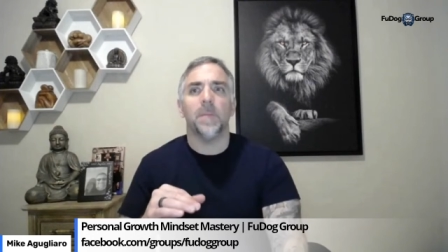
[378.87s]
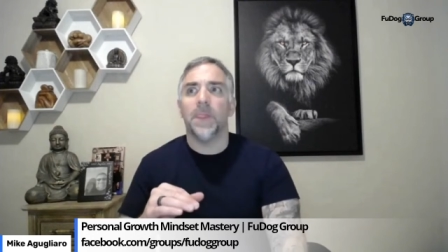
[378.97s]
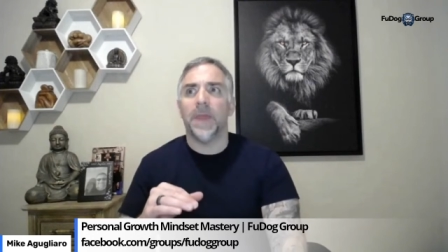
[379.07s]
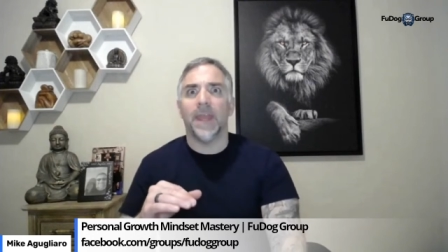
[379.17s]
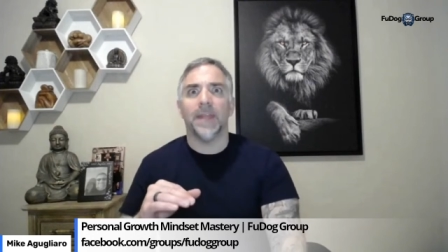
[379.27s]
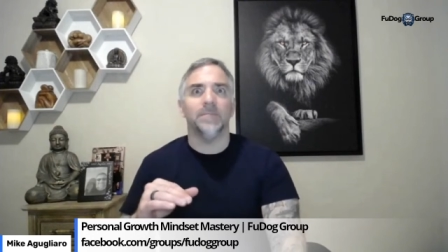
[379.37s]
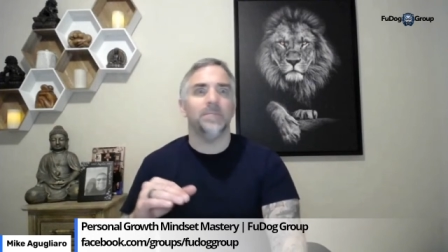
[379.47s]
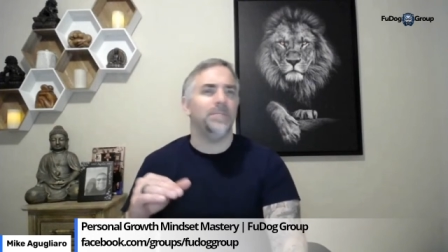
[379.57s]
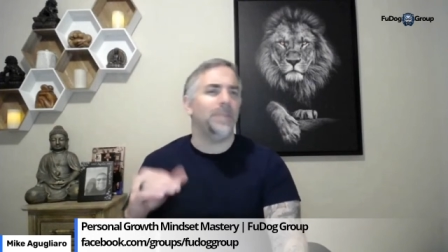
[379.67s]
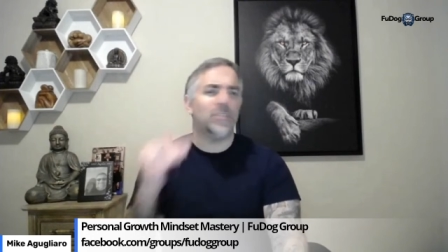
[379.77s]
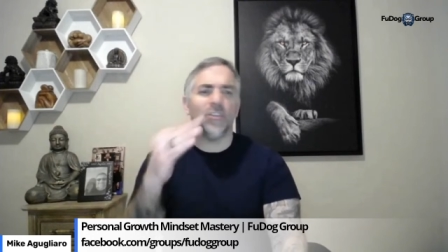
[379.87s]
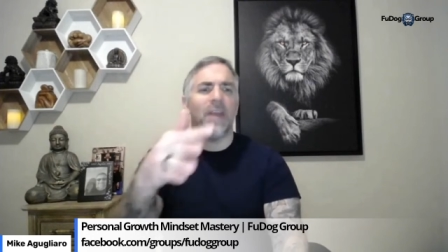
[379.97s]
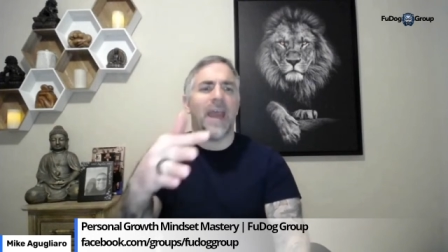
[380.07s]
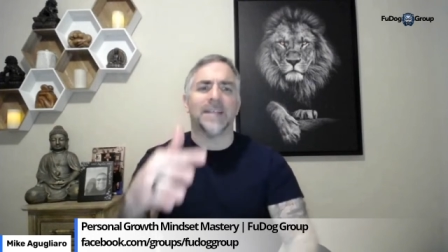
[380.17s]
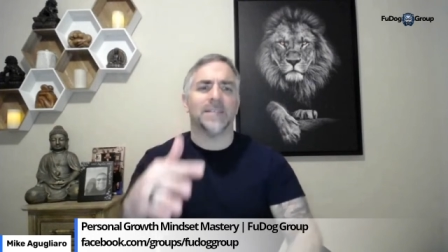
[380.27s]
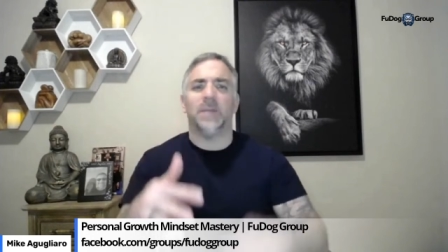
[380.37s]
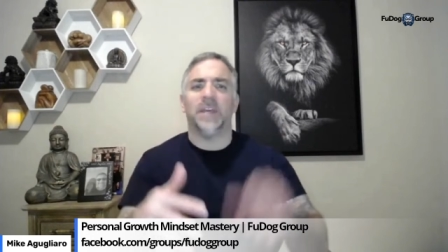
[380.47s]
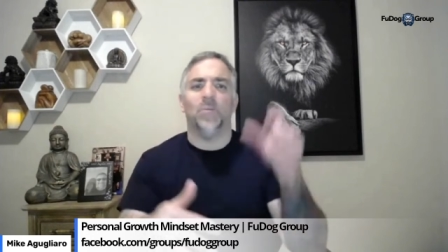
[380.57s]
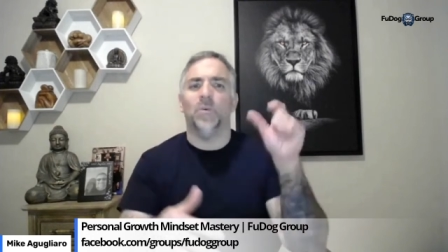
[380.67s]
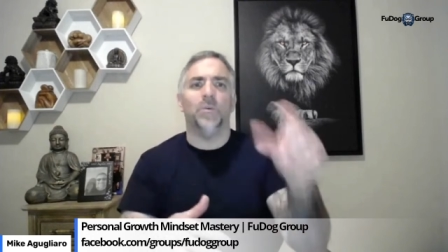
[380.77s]
then make sure you ask me
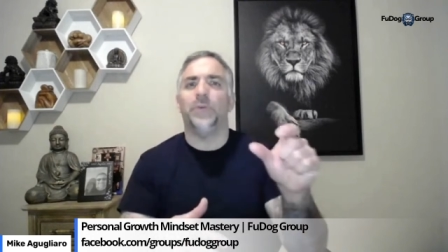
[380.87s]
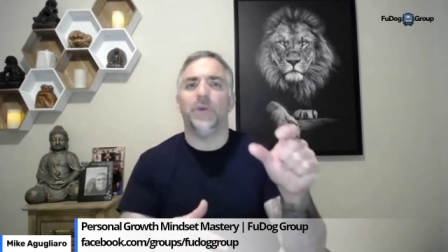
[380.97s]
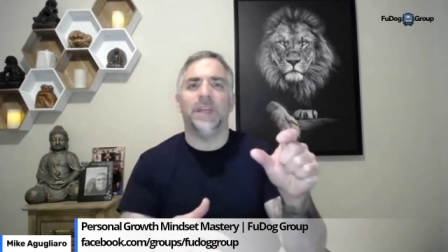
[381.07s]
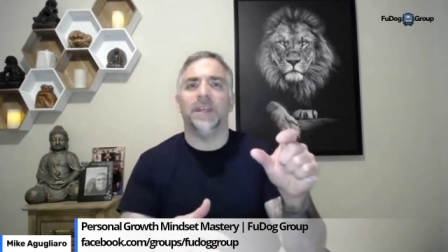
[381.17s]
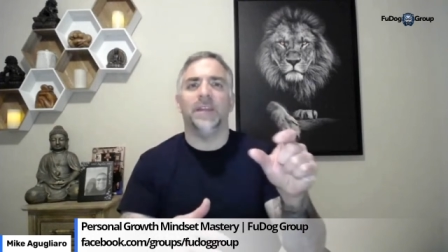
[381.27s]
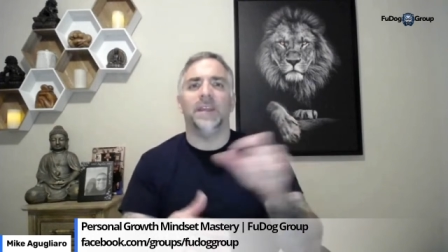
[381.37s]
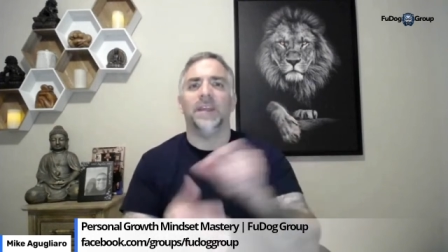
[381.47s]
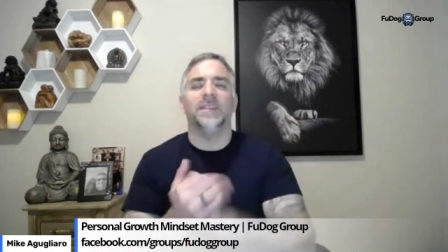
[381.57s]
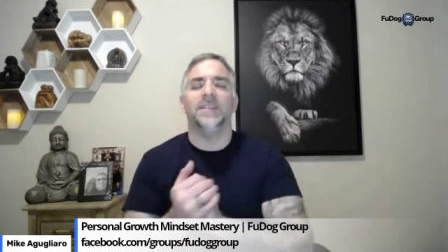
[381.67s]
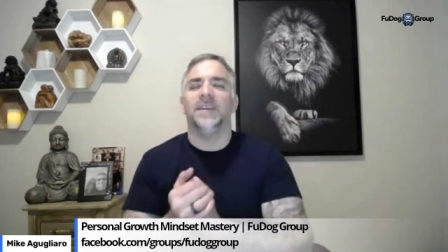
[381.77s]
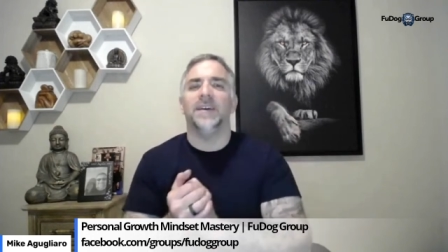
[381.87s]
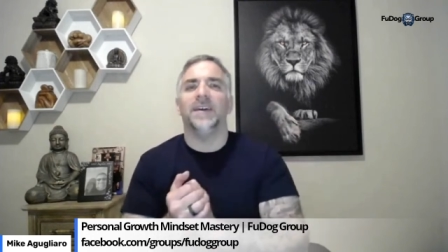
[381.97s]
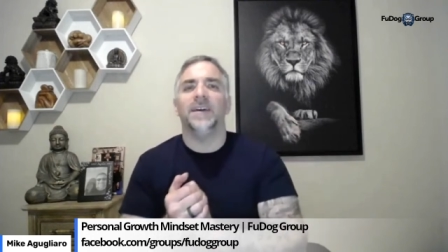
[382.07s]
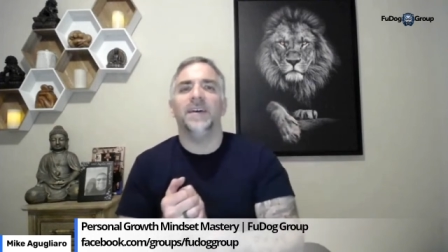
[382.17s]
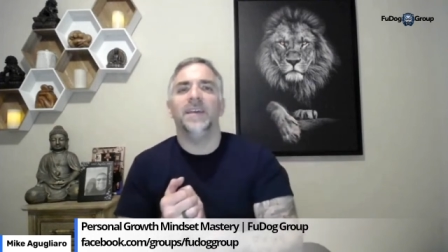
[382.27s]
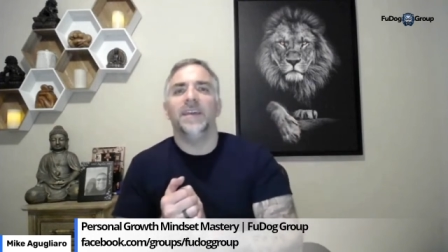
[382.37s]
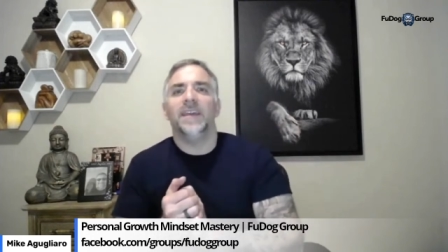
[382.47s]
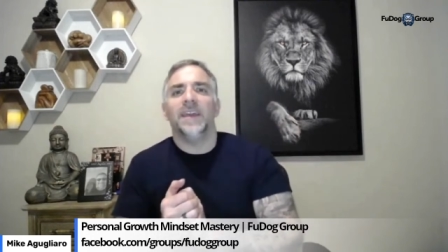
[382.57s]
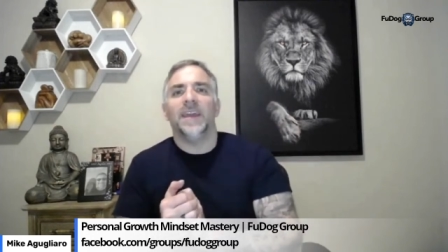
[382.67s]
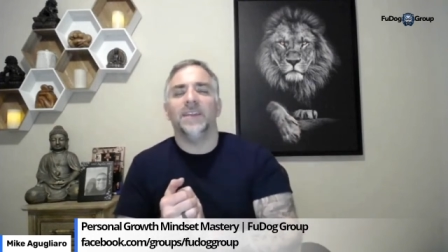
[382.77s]
and we'll put it in the
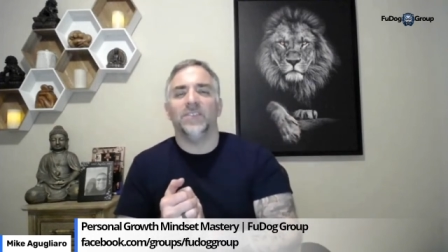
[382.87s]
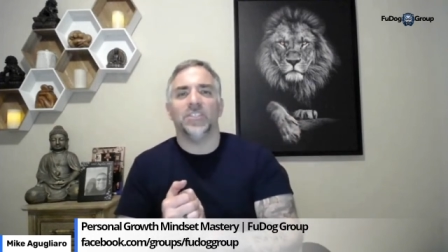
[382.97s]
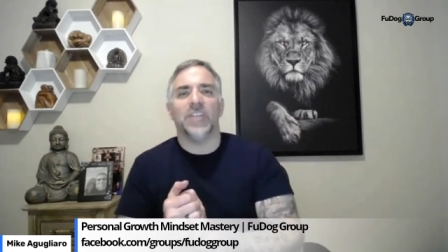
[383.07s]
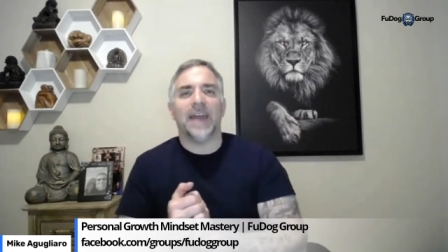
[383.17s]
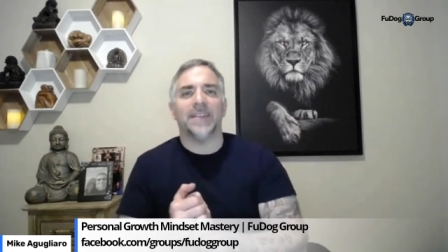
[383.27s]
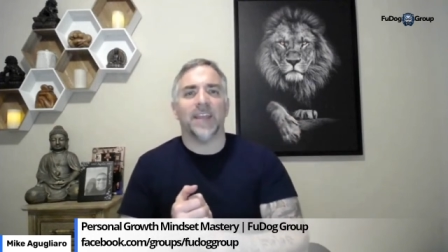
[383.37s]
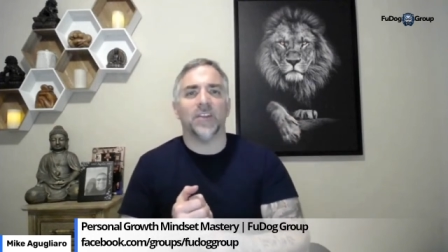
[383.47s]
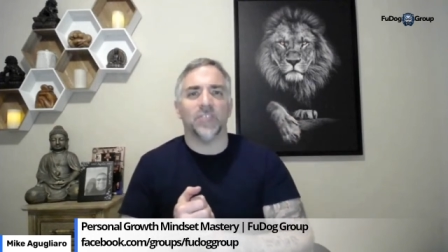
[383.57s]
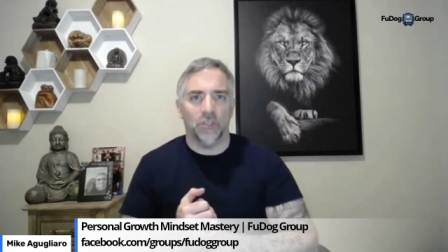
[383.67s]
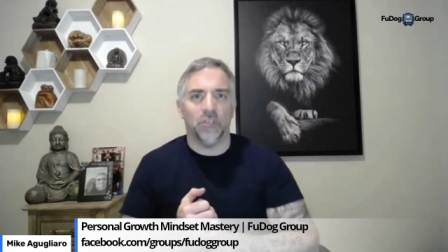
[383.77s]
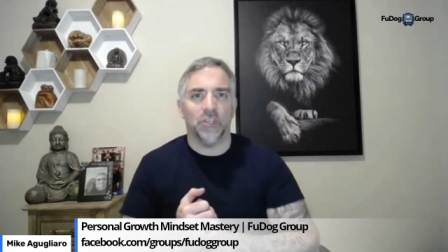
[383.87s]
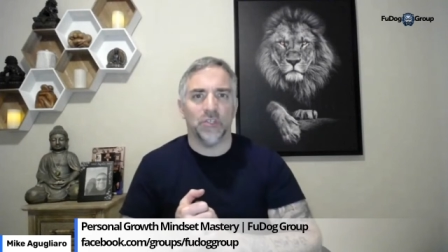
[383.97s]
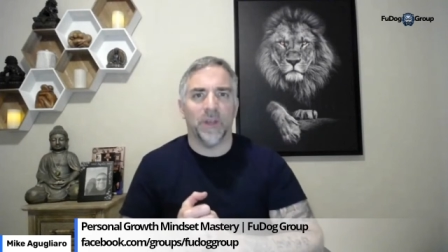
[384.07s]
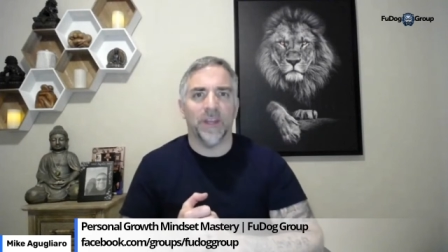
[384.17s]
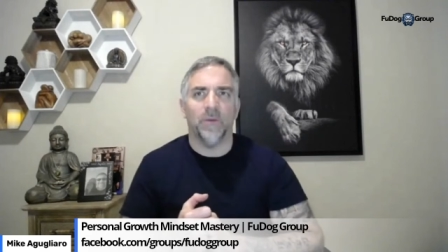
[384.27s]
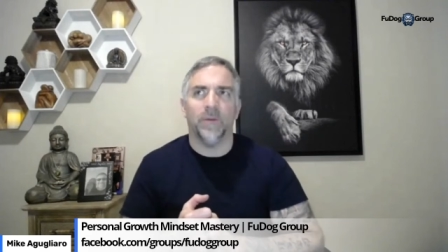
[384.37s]
in the chat there so you could join it.